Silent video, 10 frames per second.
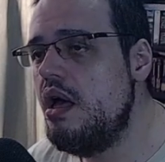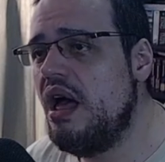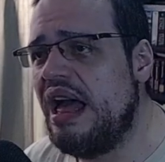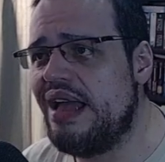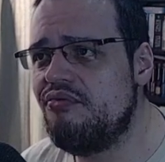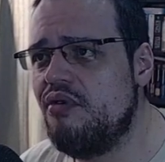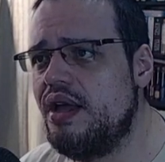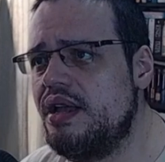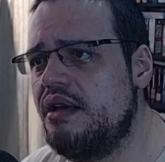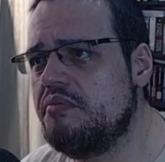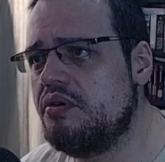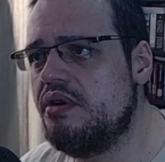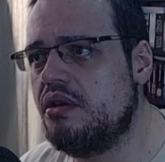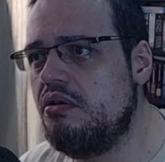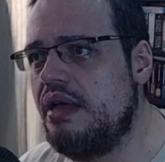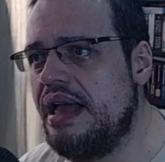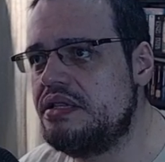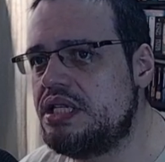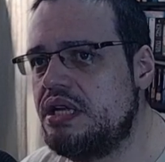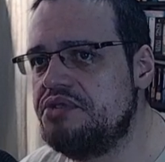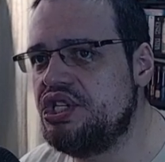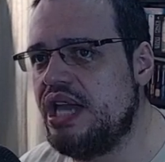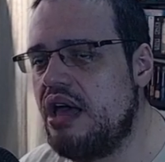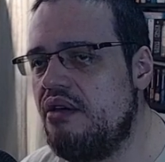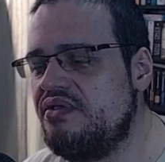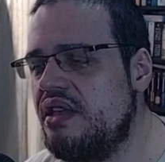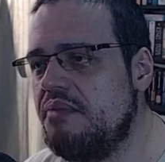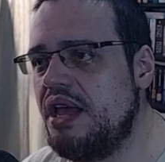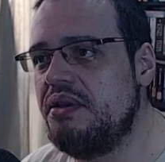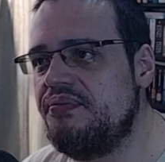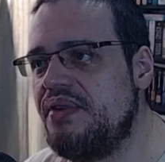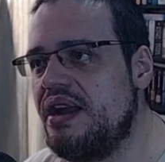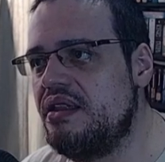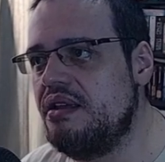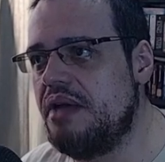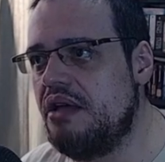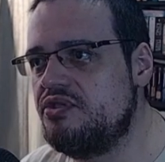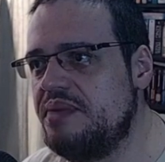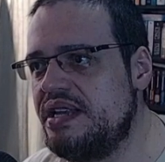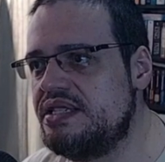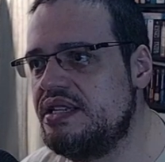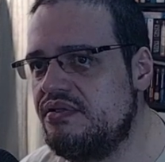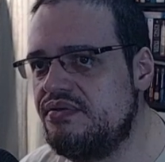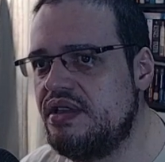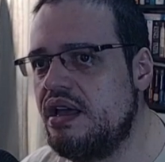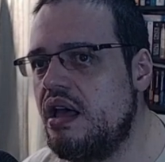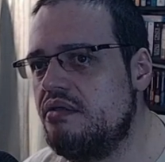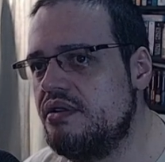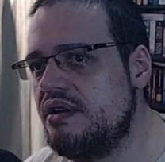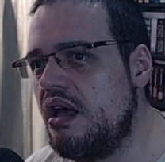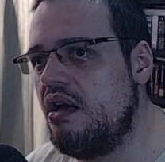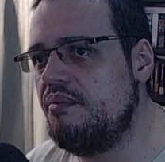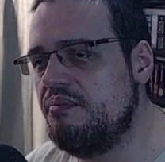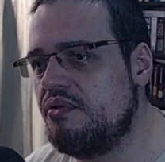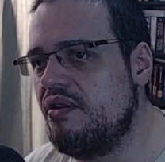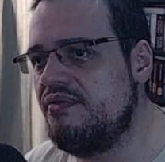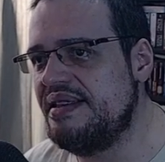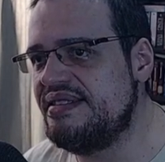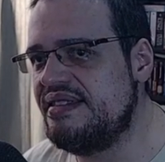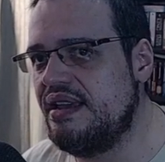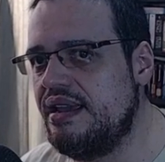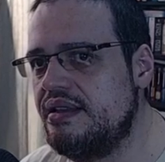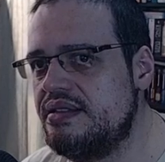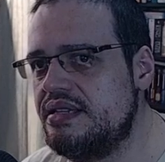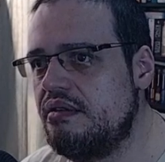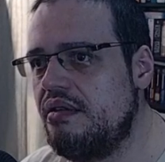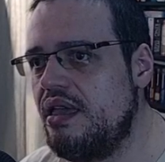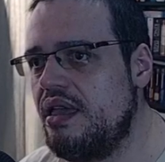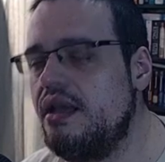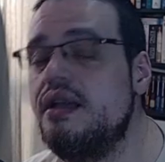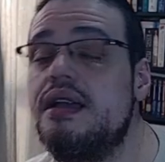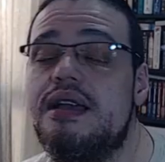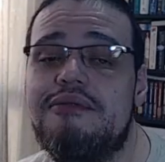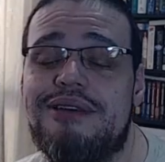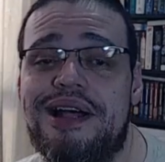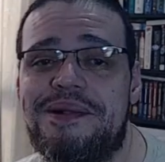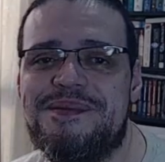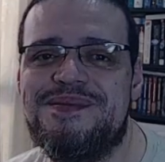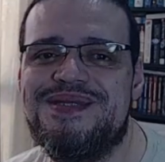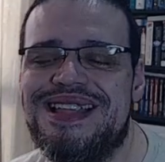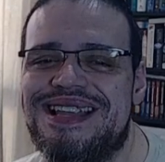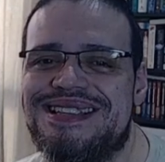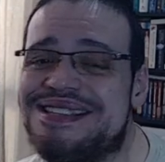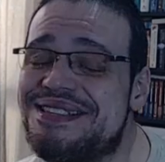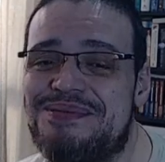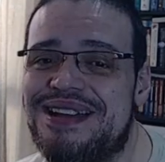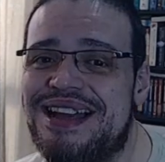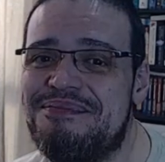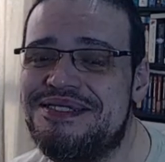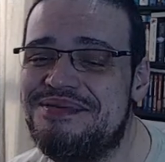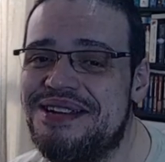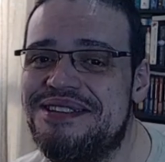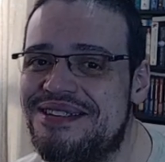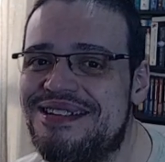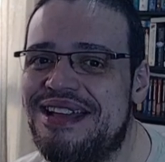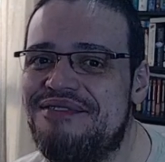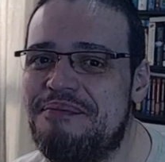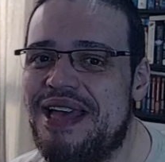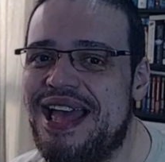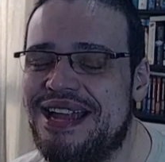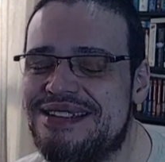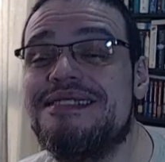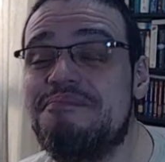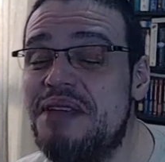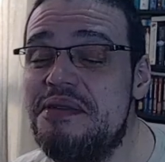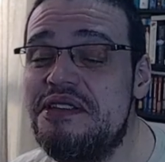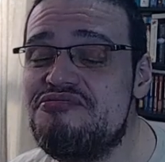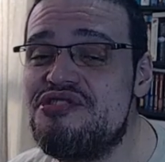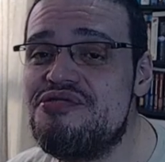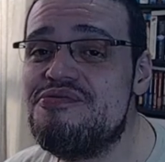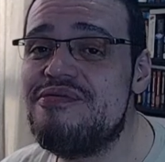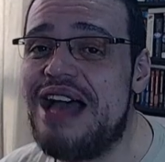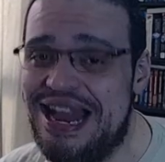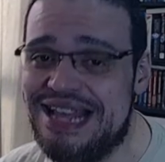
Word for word: Anyway, I'm gonna go hang some shelves and that'll finally mount my T V and we can help improving things. Well. This is what happens when you don't have a man. Maybe you do, and